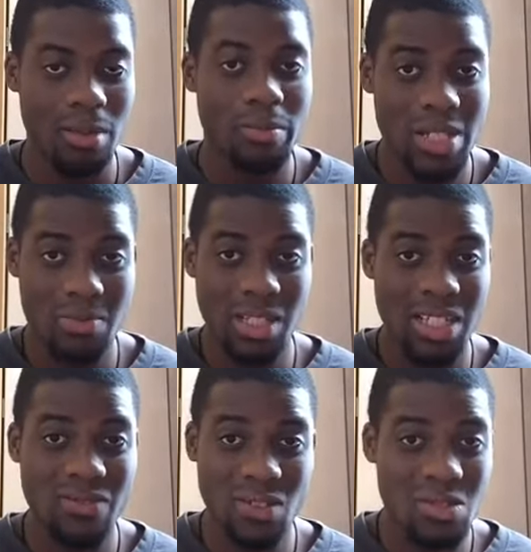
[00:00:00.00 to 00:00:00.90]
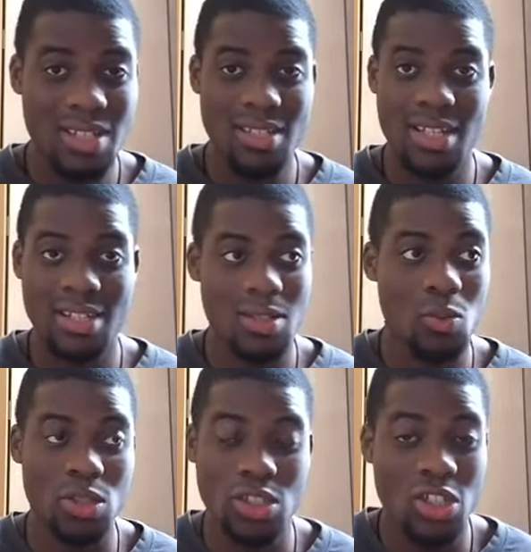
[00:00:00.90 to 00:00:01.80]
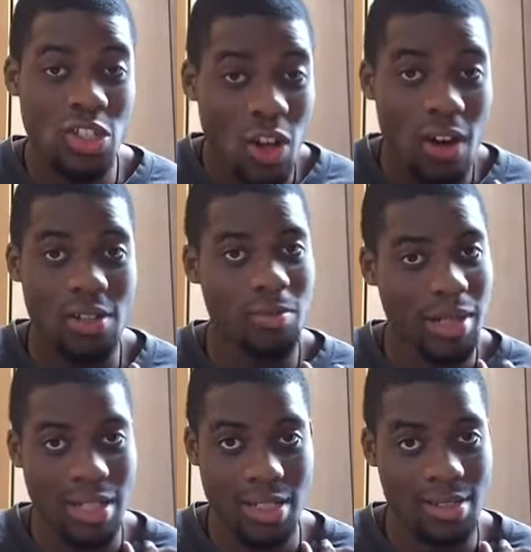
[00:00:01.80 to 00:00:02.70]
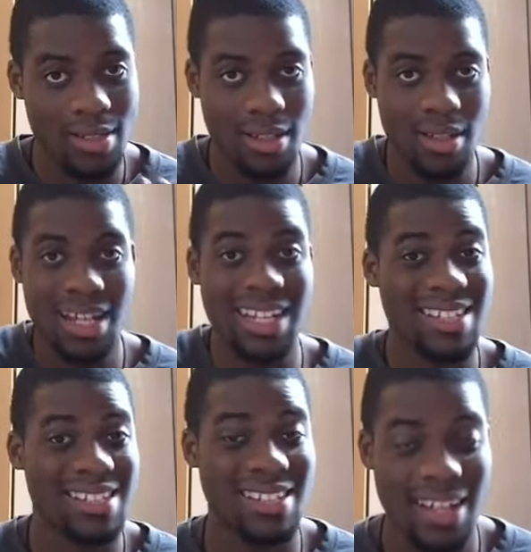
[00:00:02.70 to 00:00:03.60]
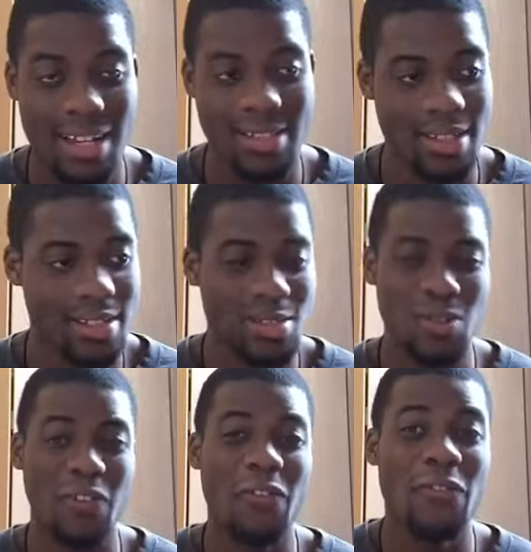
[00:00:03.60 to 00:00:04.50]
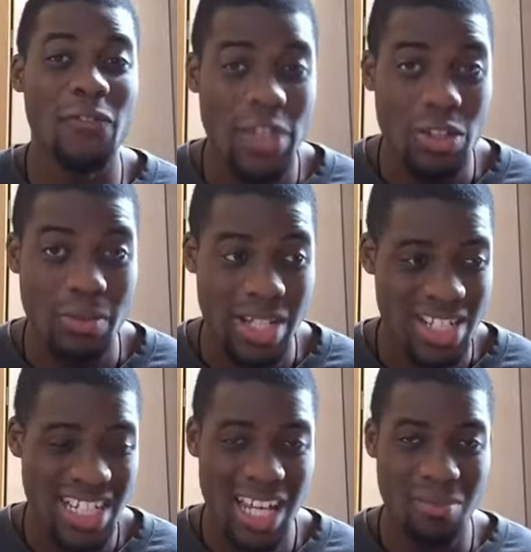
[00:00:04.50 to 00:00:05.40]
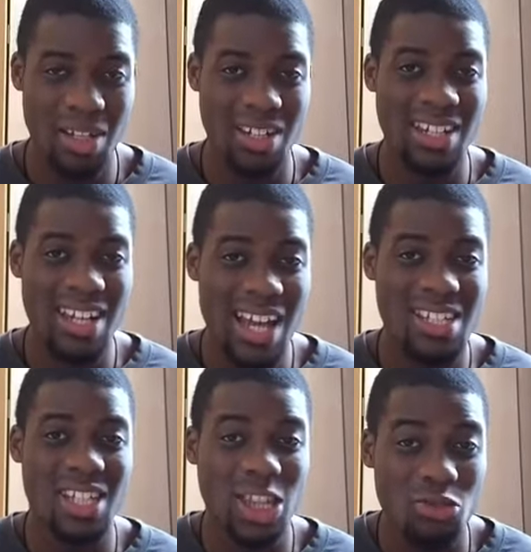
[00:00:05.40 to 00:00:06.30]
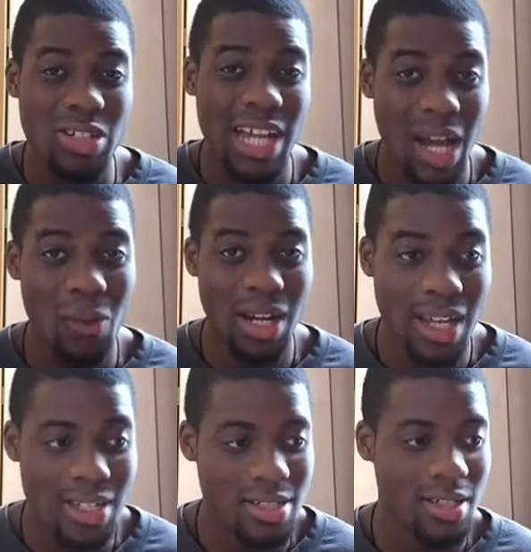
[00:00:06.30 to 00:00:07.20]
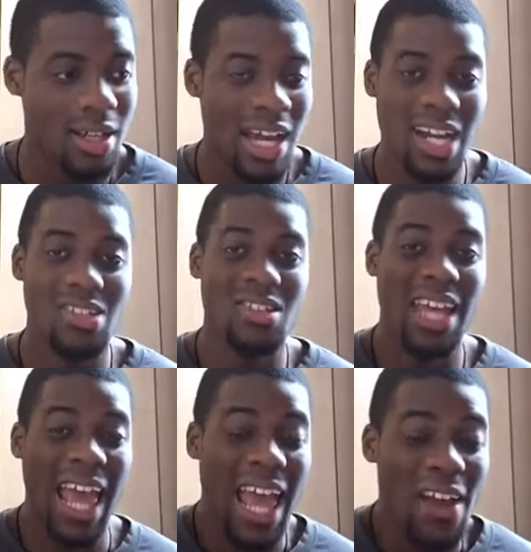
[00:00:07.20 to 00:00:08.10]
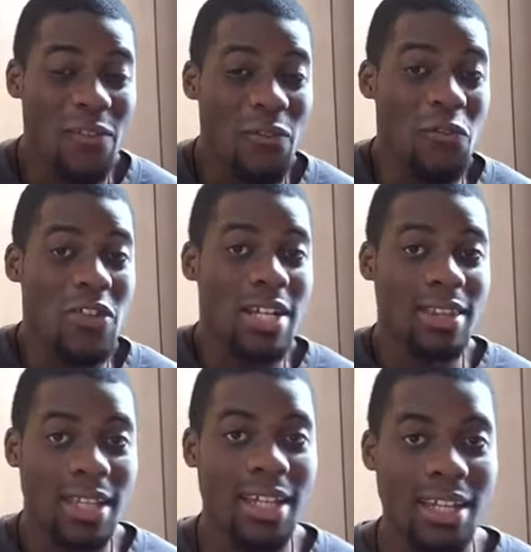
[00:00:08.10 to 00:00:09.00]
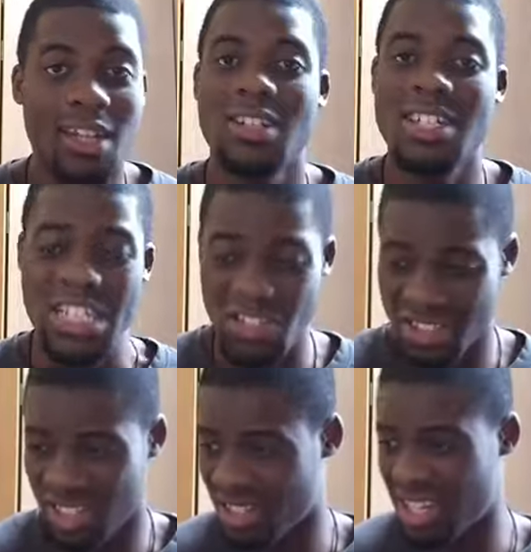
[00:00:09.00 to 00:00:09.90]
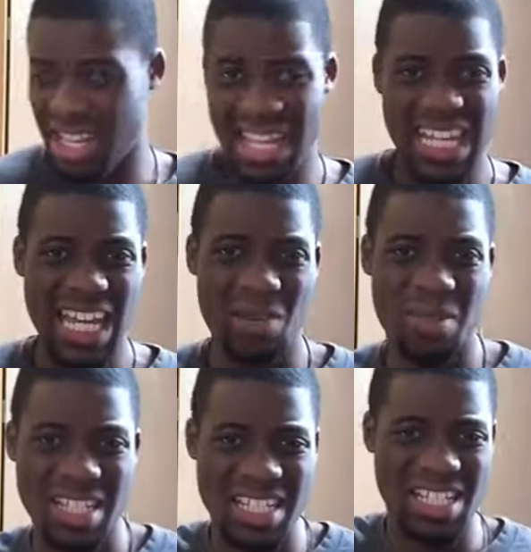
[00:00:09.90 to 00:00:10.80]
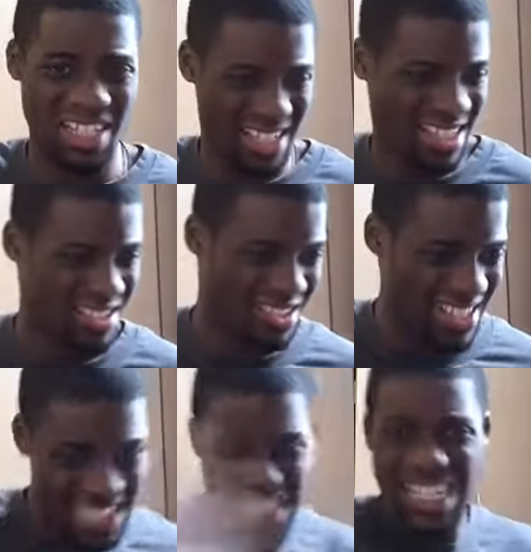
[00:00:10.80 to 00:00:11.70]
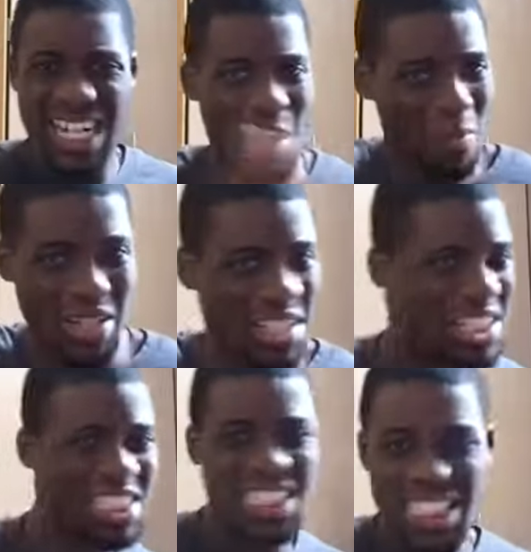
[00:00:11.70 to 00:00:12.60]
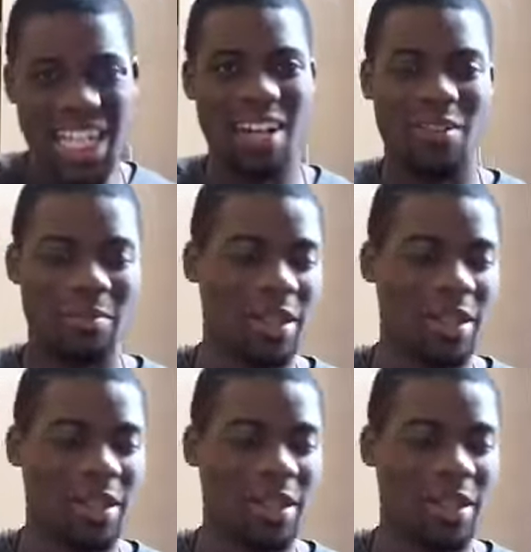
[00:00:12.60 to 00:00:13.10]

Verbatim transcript: Best believe Lucia Santi was not pleased in the slightest. She was fuming. She gave me a nice three hour lecture and it took everything in her just not to get up and just slapping the shit out of